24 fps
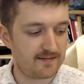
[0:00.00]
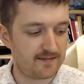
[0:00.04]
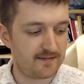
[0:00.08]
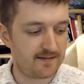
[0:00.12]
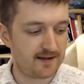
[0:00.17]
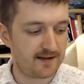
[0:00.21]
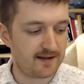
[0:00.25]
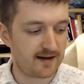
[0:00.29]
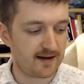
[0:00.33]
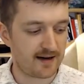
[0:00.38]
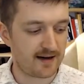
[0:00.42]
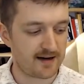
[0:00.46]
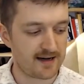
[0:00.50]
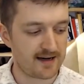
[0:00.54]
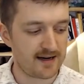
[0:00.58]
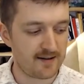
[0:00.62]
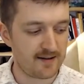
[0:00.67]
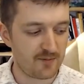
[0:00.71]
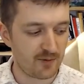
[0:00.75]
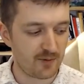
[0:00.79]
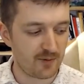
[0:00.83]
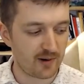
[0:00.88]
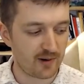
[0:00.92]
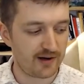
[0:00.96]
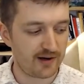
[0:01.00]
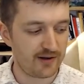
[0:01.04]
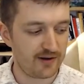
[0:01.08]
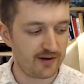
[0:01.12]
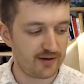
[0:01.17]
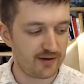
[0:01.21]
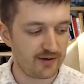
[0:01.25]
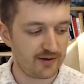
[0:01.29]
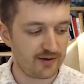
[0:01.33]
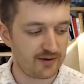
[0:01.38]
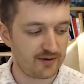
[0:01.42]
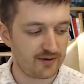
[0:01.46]
time where
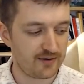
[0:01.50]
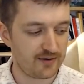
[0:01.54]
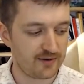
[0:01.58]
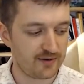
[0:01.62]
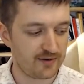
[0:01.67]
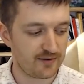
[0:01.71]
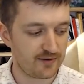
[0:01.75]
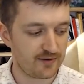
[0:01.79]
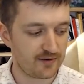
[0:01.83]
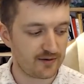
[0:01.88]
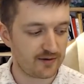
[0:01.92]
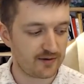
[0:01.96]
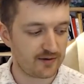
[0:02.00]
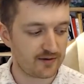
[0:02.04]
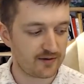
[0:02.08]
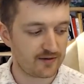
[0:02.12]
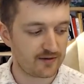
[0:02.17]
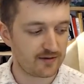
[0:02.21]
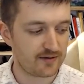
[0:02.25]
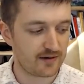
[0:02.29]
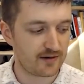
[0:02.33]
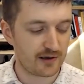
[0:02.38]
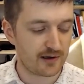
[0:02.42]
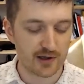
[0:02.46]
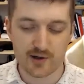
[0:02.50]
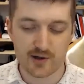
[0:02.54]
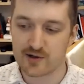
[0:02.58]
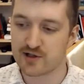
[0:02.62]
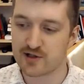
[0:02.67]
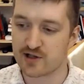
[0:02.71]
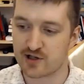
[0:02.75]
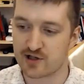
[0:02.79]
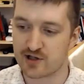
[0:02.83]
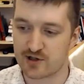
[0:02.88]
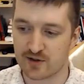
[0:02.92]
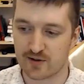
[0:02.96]
you lose
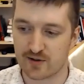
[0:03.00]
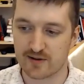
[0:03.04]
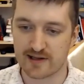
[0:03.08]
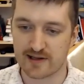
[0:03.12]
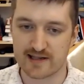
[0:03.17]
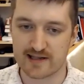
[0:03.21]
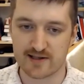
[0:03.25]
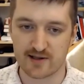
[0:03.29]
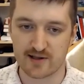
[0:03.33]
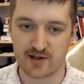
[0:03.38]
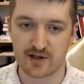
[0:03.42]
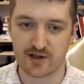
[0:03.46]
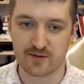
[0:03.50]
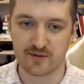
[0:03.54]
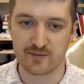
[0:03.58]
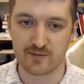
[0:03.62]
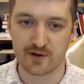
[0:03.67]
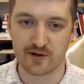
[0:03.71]
control as a human,